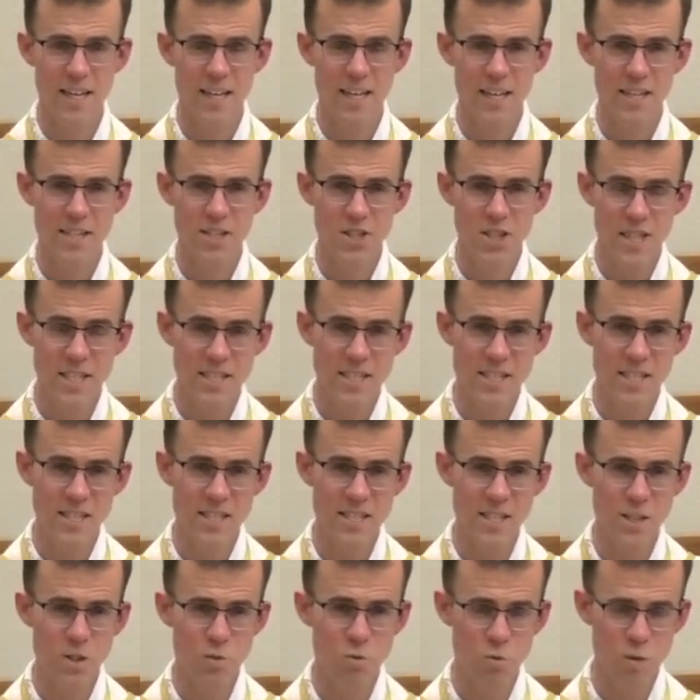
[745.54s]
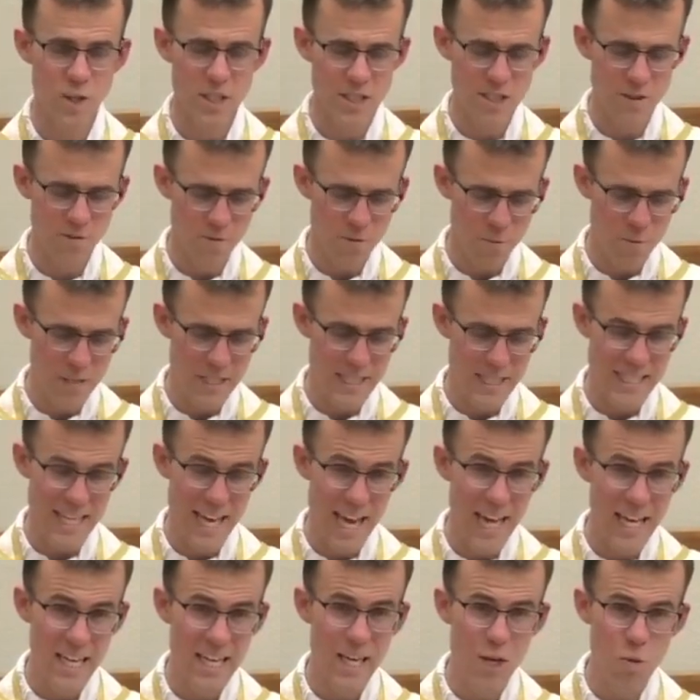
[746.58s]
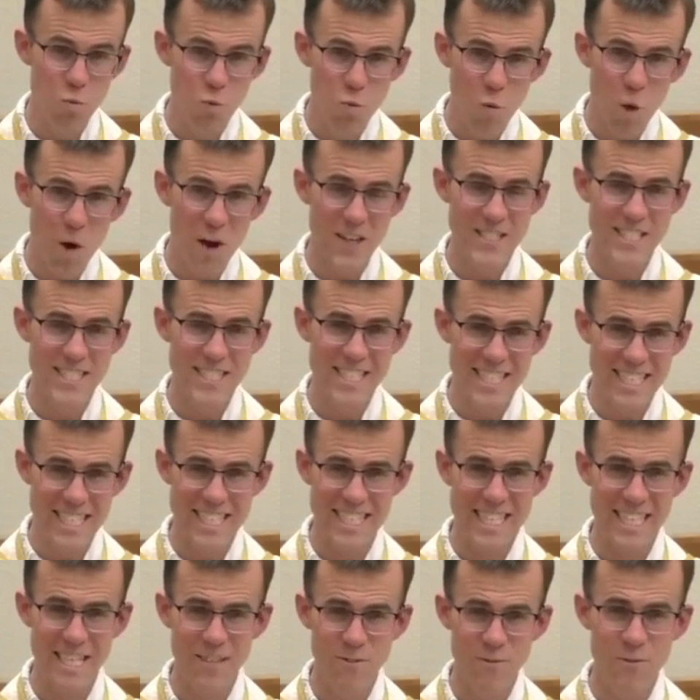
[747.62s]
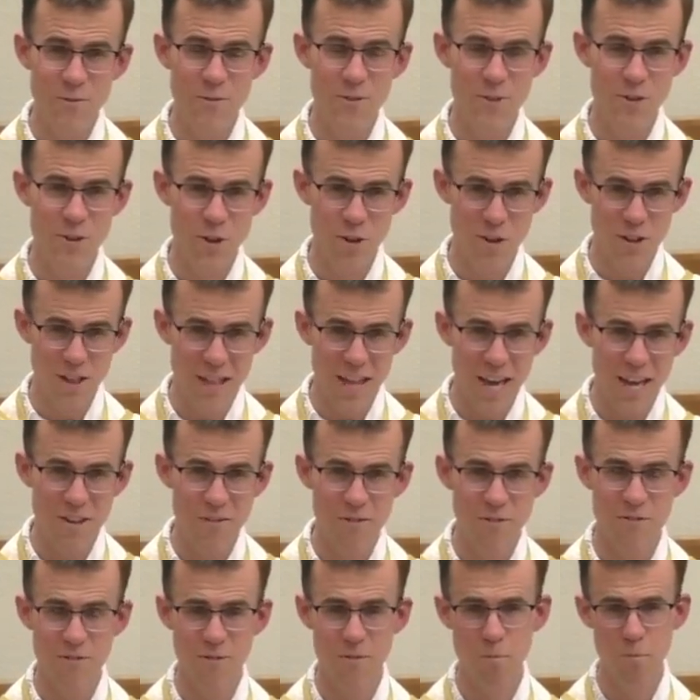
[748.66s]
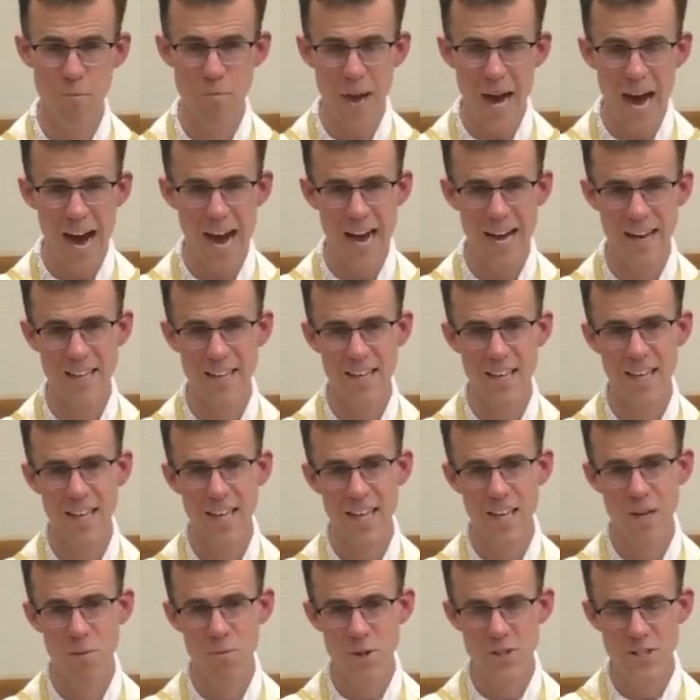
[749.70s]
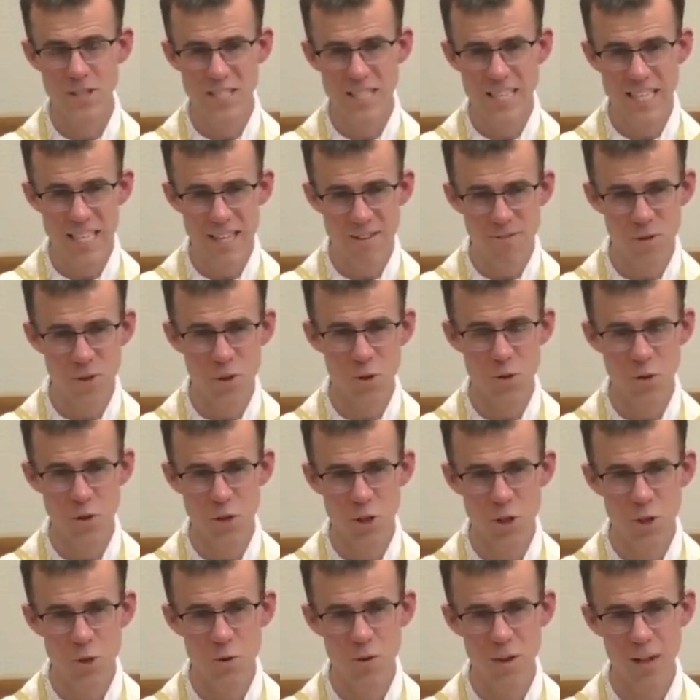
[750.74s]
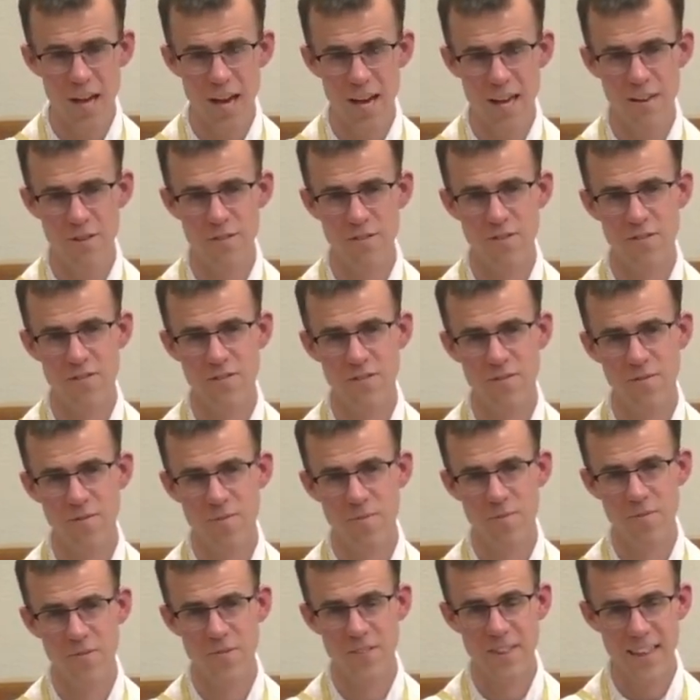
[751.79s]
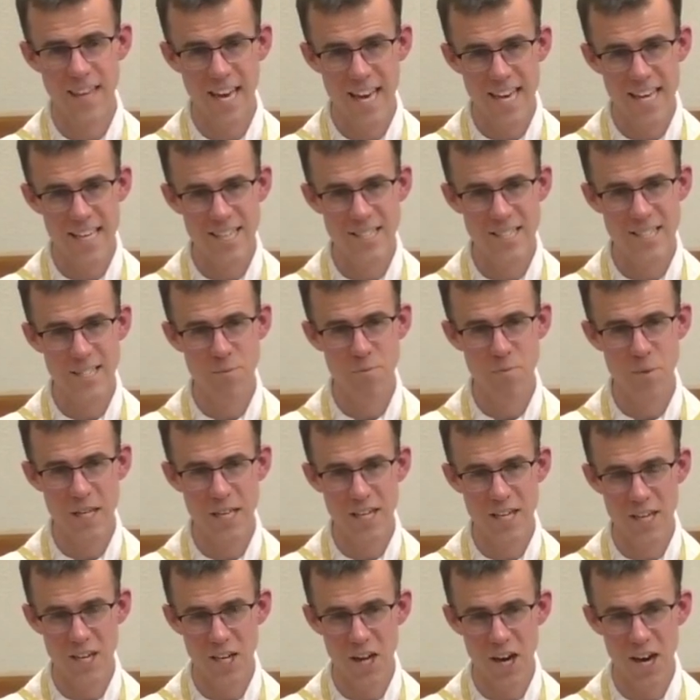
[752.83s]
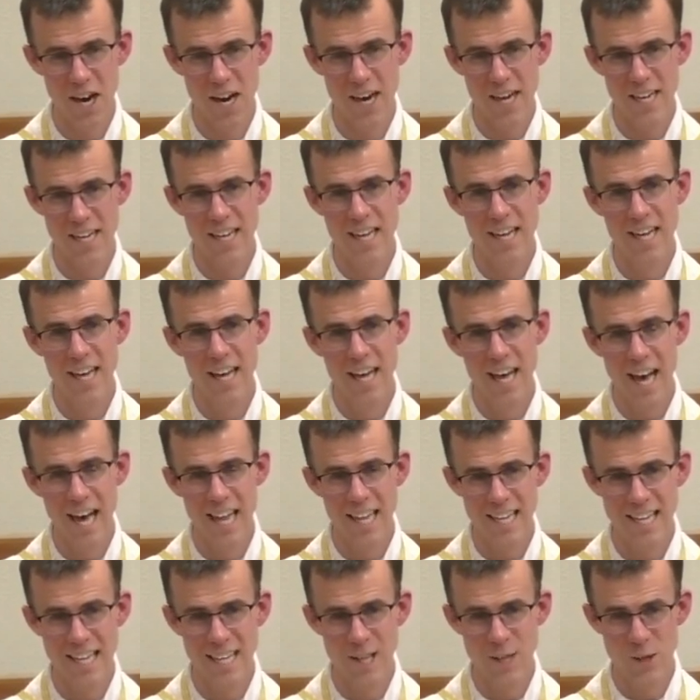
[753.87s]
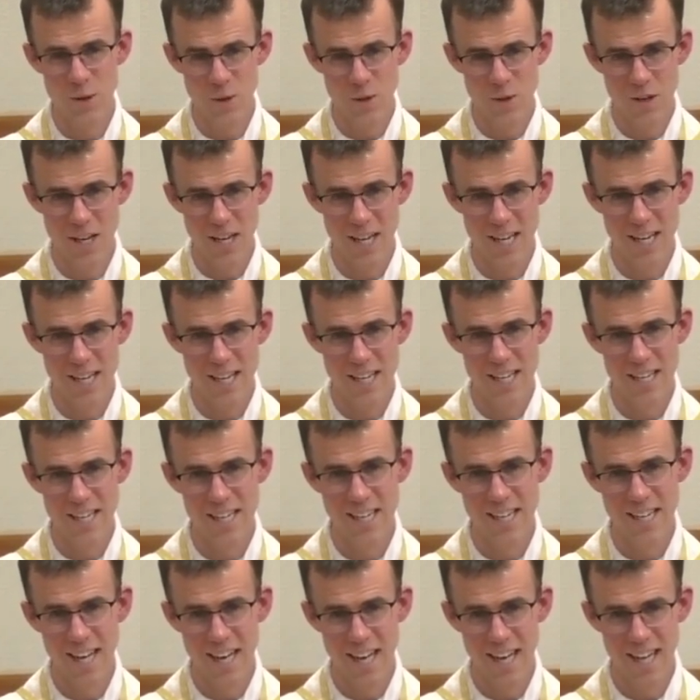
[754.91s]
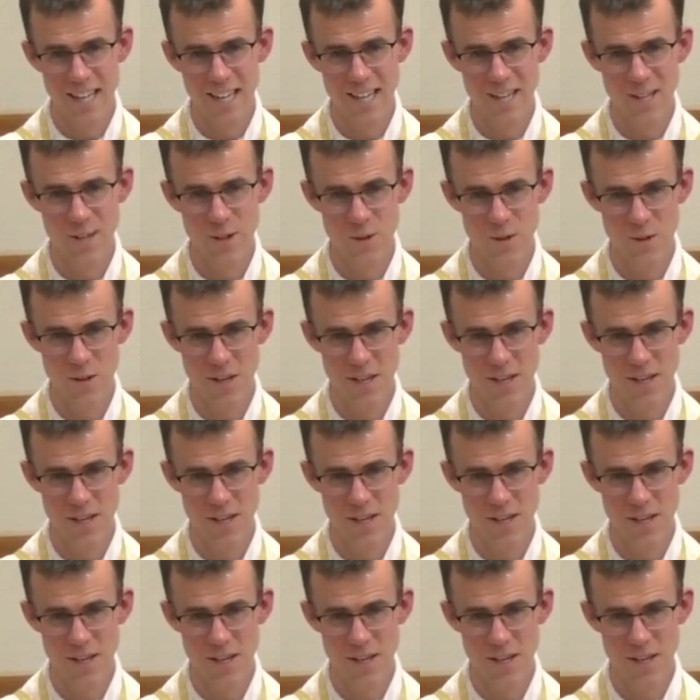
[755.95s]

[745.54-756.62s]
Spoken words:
Jesus is risen from the dead. He wants to give your life back. He wants to give you new life. Thanks be to God. Alleluia. Alleluia.